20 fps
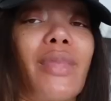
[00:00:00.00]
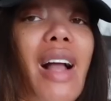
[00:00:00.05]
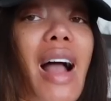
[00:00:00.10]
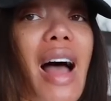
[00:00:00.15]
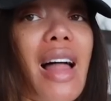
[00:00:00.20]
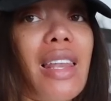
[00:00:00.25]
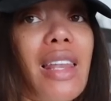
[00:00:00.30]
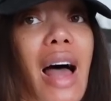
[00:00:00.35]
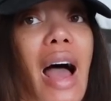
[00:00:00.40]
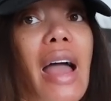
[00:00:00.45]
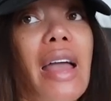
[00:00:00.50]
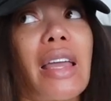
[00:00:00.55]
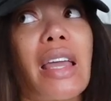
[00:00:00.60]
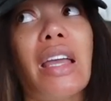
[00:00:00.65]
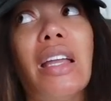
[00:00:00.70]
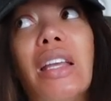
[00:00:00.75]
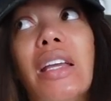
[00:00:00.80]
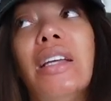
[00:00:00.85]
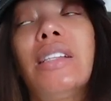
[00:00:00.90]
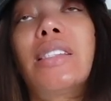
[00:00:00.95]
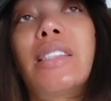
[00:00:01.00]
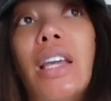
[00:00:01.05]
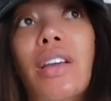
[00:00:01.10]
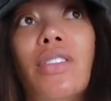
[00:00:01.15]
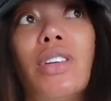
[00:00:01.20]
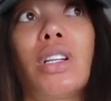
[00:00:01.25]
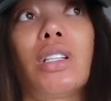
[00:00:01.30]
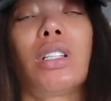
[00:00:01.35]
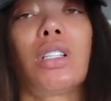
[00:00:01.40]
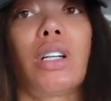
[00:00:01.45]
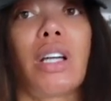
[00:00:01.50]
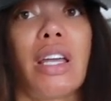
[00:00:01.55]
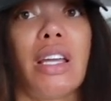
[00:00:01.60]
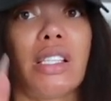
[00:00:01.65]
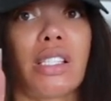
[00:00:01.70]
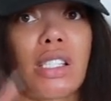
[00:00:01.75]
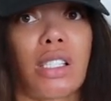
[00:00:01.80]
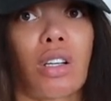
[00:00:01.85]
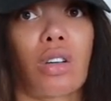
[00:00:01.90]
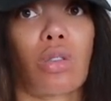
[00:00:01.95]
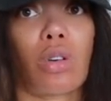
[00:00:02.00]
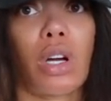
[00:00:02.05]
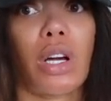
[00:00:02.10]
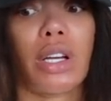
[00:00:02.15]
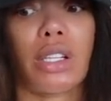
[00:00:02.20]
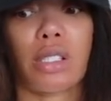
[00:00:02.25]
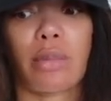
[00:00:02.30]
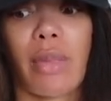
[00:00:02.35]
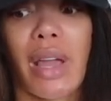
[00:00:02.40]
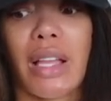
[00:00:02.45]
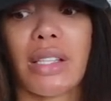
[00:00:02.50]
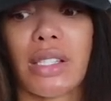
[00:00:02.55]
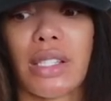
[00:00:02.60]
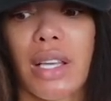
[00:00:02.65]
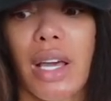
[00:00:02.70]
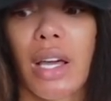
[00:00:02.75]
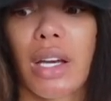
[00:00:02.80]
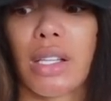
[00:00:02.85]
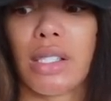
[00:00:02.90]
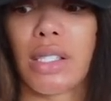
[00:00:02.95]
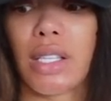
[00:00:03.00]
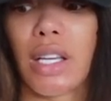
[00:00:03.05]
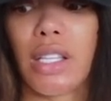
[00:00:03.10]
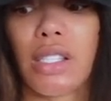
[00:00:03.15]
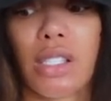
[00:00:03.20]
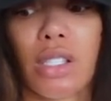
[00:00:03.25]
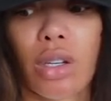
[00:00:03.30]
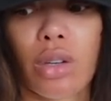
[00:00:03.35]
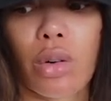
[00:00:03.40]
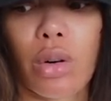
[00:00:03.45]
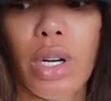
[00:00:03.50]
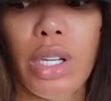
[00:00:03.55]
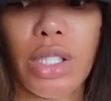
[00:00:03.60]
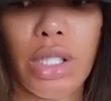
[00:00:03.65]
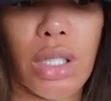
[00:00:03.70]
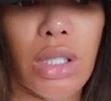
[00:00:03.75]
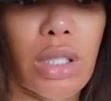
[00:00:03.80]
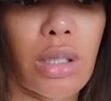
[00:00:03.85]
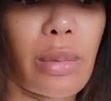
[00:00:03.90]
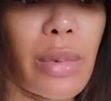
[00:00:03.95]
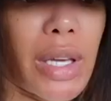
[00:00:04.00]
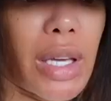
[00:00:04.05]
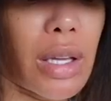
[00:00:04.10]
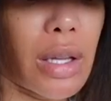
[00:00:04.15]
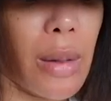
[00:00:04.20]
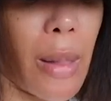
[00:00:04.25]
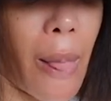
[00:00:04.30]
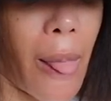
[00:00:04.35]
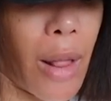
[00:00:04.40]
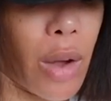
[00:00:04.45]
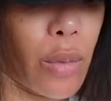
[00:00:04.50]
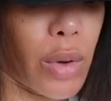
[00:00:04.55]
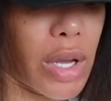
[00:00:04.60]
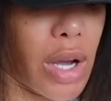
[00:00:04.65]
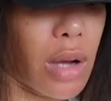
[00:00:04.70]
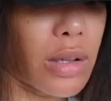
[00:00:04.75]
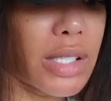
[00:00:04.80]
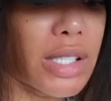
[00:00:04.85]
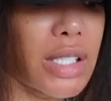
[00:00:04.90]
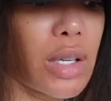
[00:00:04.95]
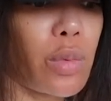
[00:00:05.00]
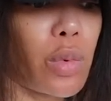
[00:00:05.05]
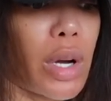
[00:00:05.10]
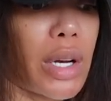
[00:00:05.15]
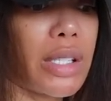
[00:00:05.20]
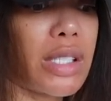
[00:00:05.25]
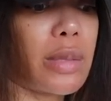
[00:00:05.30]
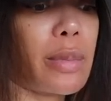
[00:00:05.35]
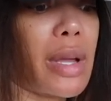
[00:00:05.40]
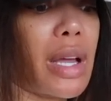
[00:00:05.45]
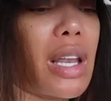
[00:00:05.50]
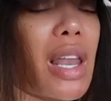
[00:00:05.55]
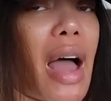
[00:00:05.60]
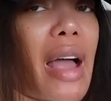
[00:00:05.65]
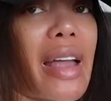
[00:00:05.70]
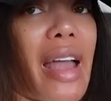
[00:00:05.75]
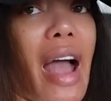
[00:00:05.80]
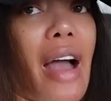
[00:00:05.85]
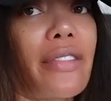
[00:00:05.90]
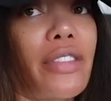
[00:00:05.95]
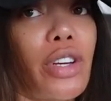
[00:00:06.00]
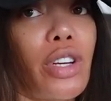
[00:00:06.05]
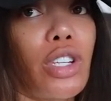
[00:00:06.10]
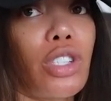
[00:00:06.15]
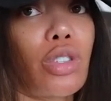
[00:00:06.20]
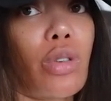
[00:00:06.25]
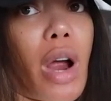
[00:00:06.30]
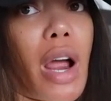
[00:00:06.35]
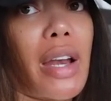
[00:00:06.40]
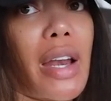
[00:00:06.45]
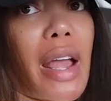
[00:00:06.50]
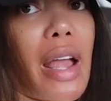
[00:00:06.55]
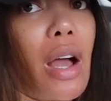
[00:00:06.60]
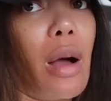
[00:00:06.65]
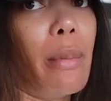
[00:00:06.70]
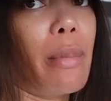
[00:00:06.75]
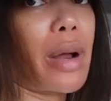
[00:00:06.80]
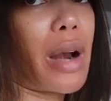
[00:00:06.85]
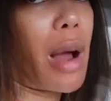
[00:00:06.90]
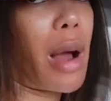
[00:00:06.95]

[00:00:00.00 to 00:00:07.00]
I like it. It is giving a little instant crush. Mansada's instant crush a little bit. We gonna see what it smell like after it dry down, but